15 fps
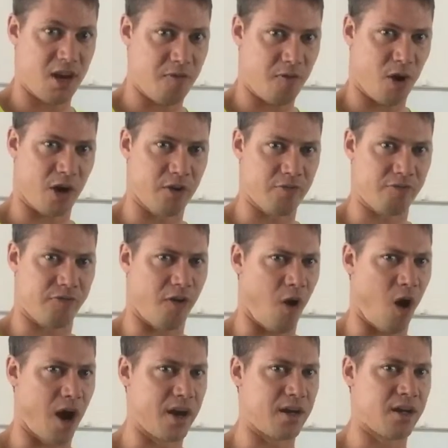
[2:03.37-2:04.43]
if I could
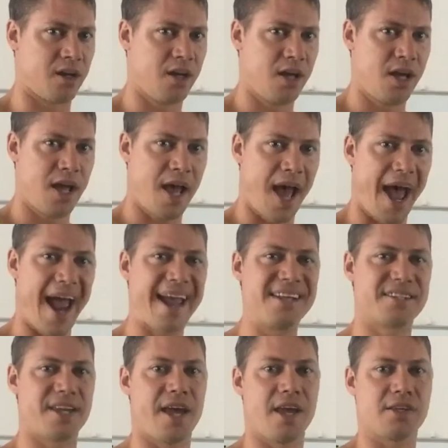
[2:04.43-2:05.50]
find a
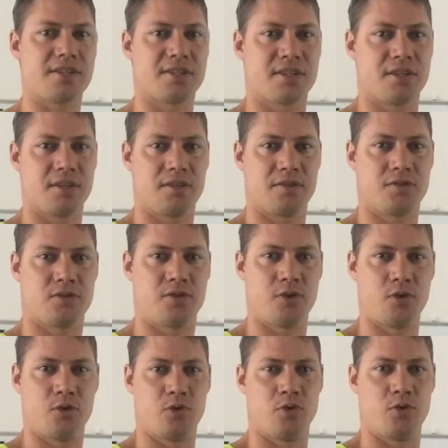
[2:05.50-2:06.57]
test
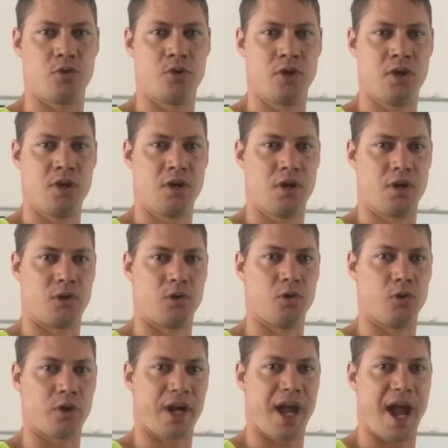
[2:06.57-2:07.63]
to
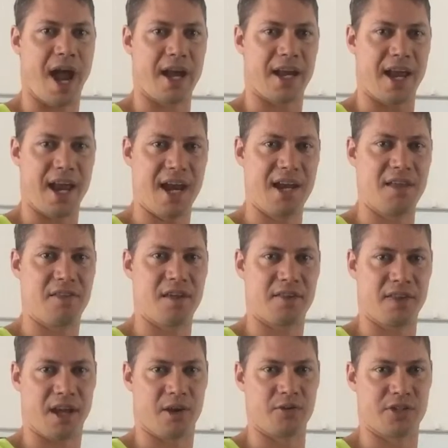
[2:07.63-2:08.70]
look at anything
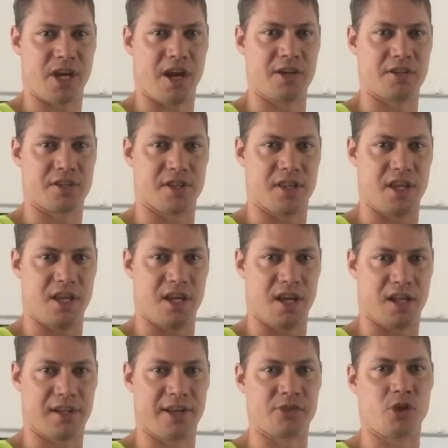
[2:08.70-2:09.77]
that could change the
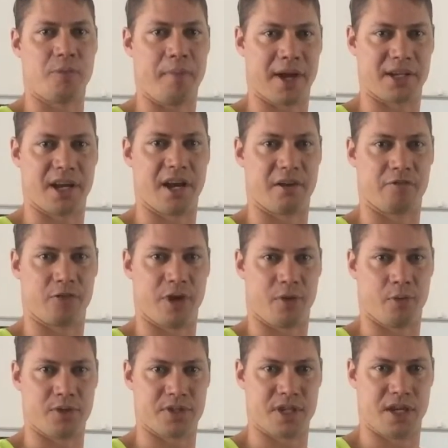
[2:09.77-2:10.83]
electromagnetic
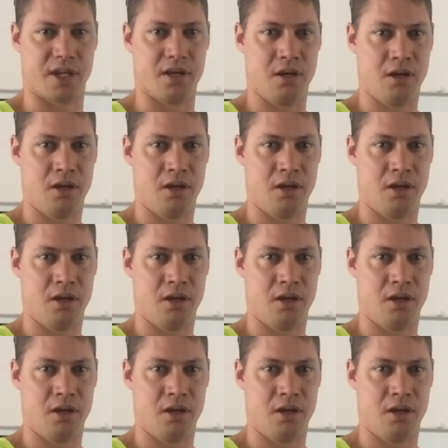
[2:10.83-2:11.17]
frequency.